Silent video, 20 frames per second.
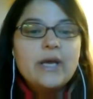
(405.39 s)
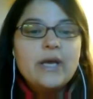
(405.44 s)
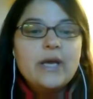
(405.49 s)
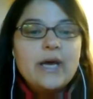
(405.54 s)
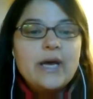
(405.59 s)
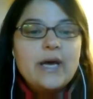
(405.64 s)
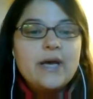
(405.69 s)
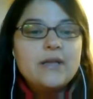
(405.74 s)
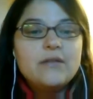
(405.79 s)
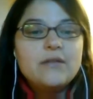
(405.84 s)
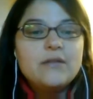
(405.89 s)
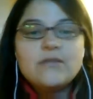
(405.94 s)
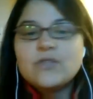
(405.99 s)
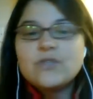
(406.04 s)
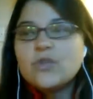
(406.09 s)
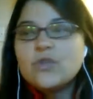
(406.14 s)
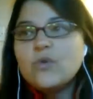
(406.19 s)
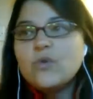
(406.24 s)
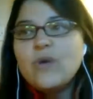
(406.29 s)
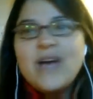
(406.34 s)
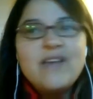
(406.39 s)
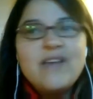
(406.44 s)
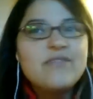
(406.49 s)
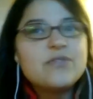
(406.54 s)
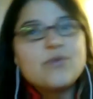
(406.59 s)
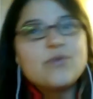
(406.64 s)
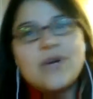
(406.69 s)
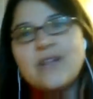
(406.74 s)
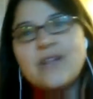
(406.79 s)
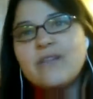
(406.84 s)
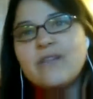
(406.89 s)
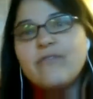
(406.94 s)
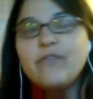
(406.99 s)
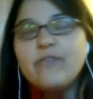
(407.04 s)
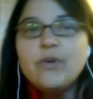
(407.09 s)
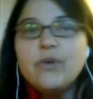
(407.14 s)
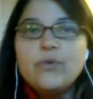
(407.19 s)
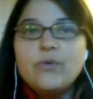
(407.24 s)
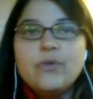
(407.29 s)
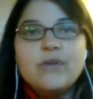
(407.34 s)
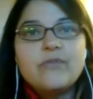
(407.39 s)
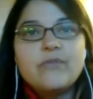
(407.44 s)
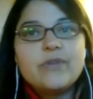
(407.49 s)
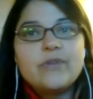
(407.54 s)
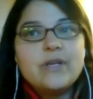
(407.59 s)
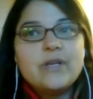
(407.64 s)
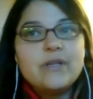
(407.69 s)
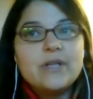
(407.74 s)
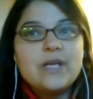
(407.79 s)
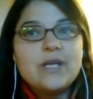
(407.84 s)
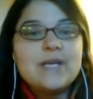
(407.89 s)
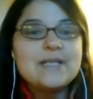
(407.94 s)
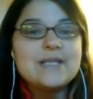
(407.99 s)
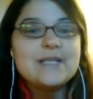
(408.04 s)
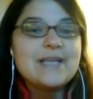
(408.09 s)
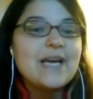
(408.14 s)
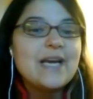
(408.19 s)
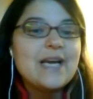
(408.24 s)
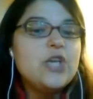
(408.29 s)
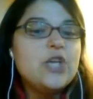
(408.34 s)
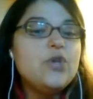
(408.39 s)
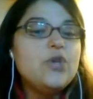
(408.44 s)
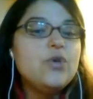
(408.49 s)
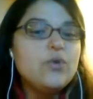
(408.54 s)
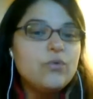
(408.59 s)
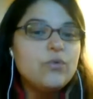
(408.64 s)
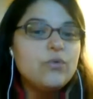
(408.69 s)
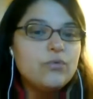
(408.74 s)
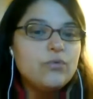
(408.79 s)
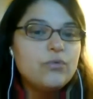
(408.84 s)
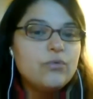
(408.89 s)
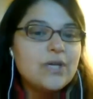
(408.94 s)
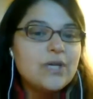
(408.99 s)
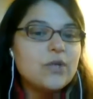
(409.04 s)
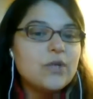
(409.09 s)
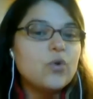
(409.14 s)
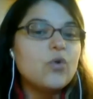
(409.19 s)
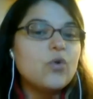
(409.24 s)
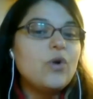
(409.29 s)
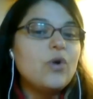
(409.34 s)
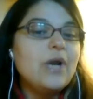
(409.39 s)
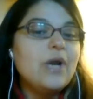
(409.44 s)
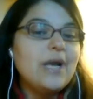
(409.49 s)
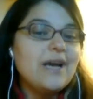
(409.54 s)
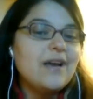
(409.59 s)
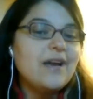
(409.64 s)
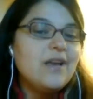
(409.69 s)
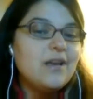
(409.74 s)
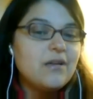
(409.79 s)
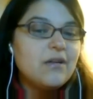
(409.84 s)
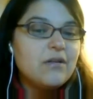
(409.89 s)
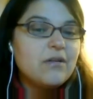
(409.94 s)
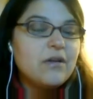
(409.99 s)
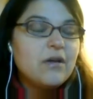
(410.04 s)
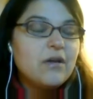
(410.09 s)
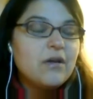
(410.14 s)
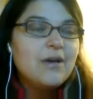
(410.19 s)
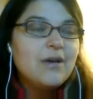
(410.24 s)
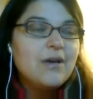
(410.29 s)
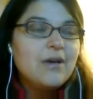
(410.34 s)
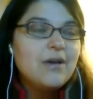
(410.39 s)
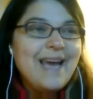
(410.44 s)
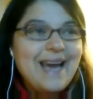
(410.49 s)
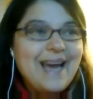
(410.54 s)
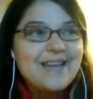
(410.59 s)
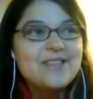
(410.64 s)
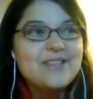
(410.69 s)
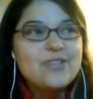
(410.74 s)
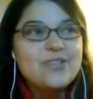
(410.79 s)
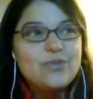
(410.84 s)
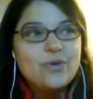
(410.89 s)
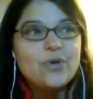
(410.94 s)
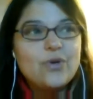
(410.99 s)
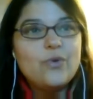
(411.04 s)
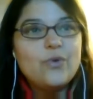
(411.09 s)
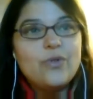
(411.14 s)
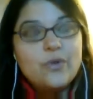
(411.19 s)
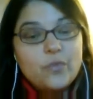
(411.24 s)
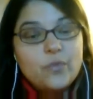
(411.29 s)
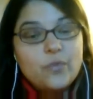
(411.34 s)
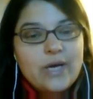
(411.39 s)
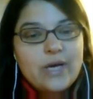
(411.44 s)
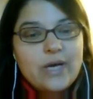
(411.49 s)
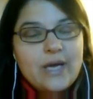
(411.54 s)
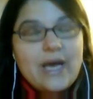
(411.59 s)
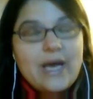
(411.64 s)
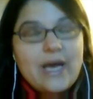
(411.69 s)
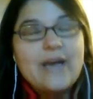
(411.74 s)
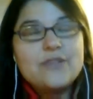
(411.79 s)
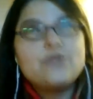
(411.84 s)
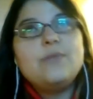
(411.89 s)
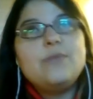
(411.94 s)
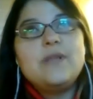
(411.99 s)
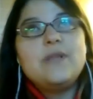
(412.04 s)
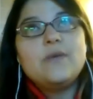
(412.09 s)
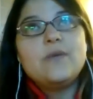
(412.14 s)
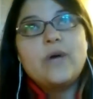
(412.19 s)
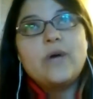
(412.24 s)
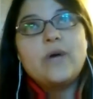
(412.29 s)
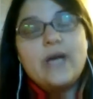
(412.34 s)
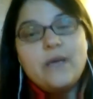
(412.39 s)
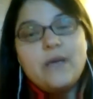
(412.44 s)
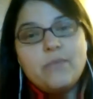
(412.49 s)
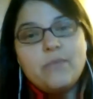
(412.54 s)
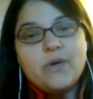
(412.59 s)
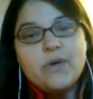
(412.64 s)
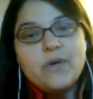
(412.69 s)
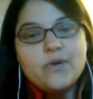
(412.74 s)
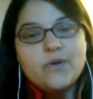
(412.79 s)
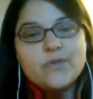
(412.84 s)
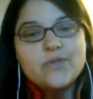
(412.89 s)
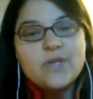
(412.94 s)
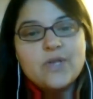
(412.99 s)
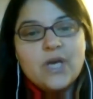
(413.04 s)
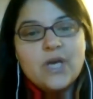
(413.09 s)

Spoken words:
And so I've tried a few different things. I knew that online had to be the way, because